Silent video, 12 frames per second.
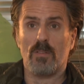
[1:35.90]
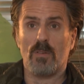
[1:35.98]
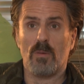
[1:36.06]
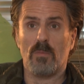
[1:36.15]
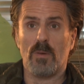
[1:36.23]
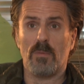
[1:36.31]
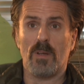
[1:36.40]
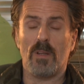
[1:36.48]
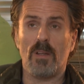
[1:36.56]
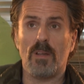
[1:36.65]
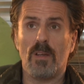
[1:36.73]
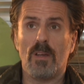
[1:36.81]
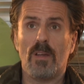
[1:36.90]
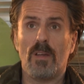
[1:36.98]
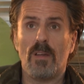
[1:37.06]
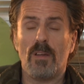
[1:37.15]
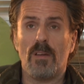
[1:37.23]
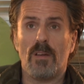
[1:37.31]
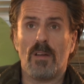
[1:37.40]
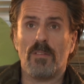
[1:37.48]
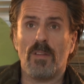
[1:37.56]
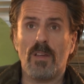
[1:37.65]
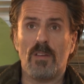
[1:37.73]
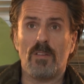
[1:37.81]
to him. I mean, I
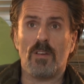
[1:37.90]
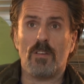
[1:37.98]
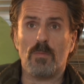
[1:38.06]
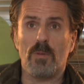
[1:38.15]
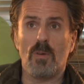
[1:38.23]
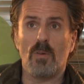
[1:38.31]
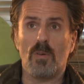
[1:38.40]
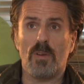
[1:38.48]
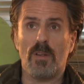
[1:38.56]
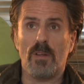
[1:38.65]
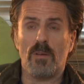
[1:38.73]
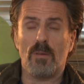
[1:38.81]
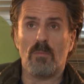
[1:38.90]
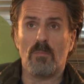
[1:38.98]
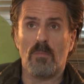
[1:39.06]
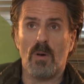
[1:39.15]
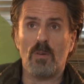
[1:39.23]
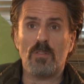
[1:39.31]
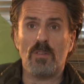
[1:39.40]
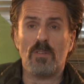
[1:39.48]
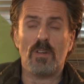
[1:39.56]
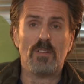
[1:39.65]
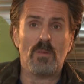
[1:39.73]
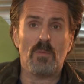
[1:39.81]
think he's explored most of the
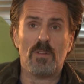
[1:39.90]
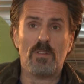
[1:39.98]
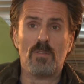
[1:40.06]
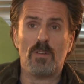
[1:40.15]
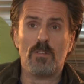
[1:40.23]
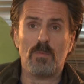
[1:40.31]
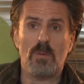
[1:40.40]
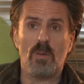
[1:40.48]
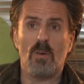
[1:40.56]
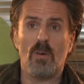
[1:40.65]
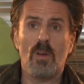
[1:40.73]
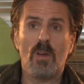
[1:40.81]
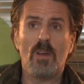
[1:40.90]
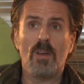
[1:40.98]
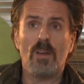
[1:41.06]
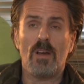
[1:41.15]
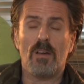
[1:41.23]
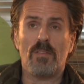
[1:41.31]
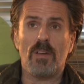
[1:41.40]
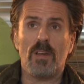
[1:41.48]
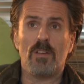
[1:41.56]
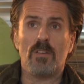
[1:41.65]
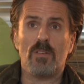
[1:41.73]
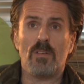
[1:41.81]
things he wants to explore. I think
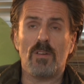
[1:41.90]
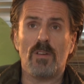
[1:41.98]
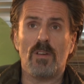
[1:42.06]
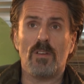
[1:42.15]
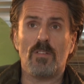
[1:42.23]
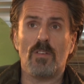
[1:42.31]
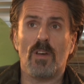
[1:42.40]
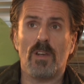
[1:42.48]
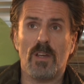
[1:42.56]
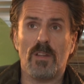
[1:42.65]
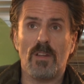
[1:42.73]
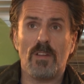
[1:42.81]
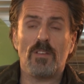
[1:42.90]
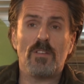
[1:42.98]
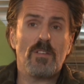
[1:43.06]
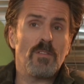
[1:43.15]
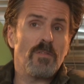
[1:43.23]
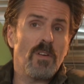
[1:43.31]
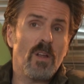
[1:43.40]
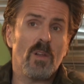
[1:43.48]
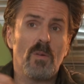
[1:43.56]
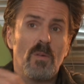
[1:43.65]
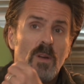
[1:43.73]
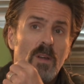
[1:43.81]
he's, his journey in this is to
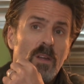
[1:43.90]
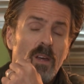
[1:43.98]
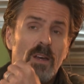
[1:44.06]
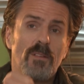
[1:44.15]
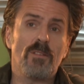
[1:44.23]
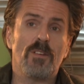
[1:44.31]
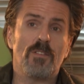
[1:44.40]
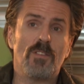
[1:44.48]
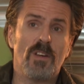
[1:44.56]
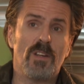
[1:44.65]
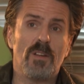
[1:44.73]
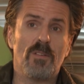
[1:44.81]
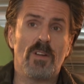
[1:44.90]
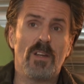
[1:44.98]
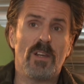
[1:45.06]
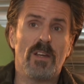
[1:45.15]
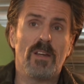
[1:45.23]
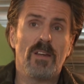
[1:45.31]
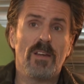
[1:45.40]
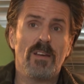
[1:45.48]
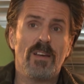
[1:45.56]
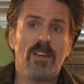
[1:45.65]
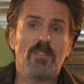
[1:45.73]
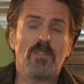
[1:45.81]
follow Henry's journey, really.
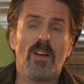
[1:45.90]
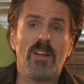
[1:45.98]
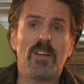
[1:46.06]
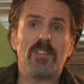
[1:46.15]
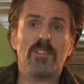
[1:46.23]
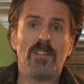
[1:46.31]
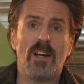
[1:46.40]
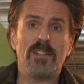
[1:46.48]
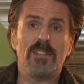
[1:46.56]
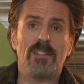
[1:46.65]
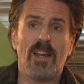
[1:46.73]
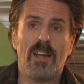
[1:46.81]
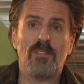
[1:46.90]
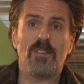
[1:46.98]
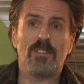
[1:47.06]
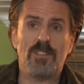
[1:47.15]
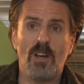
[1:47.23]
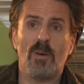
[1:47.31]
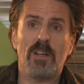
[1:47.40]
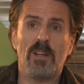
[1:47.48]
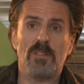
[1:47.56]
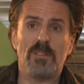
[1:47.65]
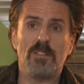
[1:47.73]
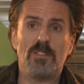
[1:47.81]
He's very excited that Henry's going
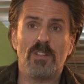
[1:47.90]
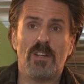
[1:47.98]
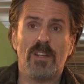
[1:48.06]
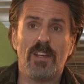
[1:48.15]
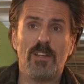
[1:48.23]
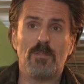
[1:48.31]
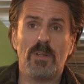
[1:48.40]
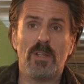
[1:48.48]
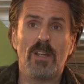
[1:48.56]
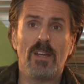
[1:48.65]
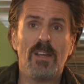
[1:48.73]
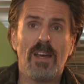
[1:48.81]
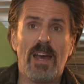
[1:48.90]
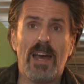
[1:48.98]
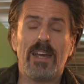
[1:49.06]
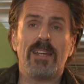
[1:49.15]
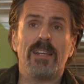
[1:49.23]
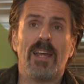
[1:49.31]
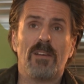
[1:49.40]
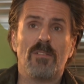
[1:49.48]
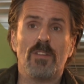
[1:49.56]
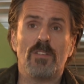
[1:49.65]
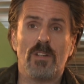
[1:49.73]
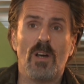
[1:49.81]
on this journey. He's been egging
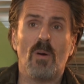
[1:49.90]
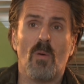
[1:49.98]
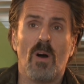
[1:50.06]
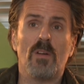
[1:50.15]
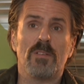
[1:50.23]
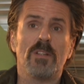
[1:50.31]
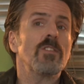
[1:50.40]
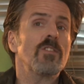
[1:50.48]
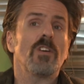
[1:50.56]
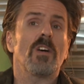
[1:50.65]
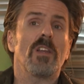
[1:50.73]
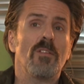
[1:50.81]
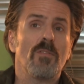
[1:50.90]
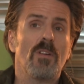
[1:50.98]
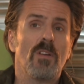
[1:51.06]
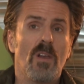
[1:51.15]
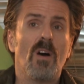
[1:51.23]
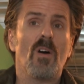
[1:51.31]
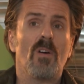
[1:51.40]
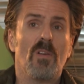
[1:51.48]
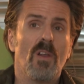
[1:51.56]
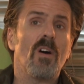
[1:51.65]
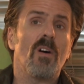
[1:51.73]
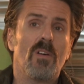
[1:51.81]
Henry to go on this journey for a long,
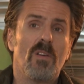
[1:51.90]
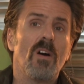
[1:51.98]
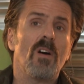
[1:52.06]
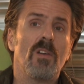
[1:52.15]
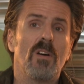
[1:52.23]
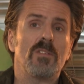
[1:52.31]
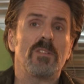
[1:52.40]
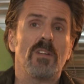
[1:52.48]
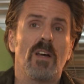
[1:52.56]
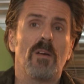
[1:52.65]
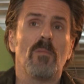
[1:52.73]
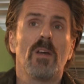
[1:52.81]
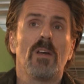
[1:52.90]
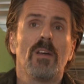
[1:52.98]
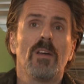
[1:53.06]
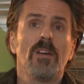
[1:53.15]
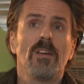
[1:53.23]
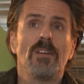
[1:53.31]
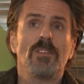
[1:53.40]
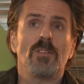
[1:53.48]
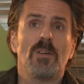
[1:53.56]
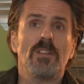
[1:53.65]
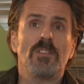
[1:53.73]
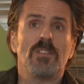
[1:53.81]
long, long, long time.
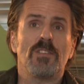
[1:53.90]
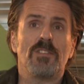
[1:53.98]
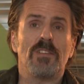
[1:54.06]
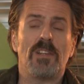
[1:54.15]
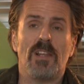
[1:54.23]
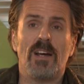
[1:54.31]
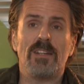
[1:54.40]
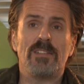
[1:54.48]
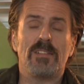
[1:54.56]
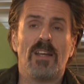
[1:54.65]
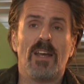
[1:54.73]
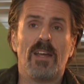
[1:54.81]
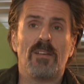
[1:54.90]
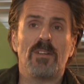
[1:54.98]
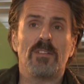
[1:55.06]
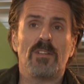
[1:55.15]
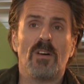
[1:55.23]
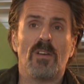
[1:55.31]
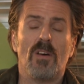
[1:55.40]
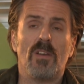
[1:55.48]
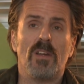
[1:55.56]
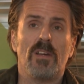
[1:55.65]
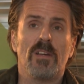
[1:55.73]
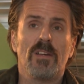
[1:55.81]
So he's just delighted that Henry's gone
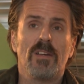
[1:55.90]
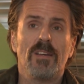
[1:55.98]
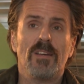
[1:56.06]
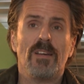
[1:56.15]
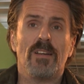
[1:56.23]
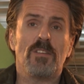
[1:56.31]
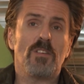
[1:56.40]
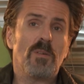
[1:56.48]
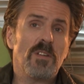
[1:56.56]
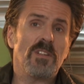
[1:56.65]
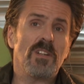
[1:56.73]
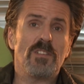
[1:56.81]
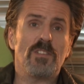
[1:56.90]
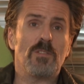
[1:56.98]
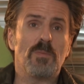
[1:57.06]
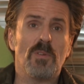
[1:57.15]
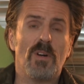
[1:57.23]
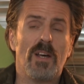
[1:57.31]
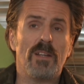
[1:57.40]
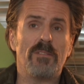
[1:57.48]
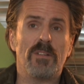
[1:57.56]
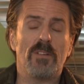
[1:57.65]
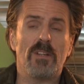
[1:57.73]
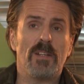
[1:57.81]
on it. And so he's there to support
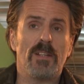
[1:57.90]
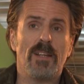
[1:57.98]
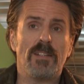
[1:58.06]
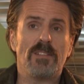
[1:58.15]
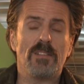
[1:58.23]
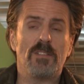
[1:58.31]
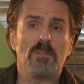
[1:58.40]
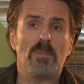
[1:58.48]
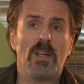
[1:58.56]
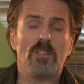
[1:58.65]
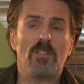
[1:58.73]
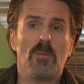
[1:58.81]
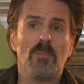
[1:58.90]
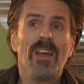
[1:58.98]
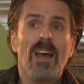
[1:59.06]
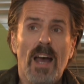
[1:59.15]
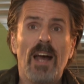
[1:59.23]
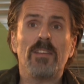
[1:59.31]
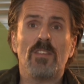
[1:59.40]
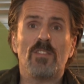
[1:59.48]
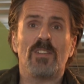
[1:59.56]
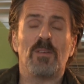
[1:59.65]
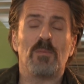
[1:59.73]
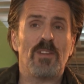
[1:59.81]
Henry, really. That's his main job. And to
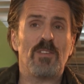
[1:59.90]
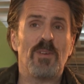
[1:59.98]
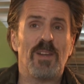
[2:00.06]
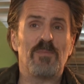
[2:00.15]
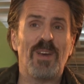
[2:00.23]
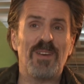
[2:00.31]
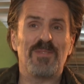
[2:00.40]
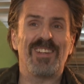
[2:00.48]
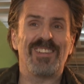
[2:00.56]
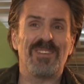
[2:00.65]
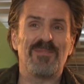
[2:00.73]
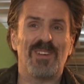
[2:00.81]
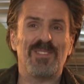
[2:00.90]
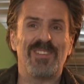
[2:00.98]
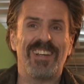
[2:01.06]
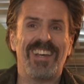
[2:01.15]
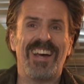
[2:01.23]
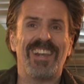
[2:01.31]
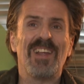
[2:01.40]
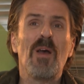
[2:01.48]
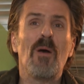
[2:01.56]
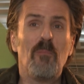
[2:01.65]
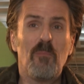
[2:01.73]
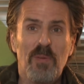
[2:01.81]
sleep with as many people as he possibly can.
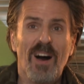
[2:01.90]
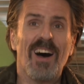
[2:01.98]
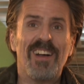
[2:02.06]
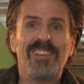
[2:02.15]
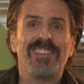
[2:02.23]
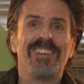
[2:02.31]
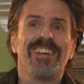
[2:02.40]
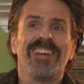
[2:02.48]
But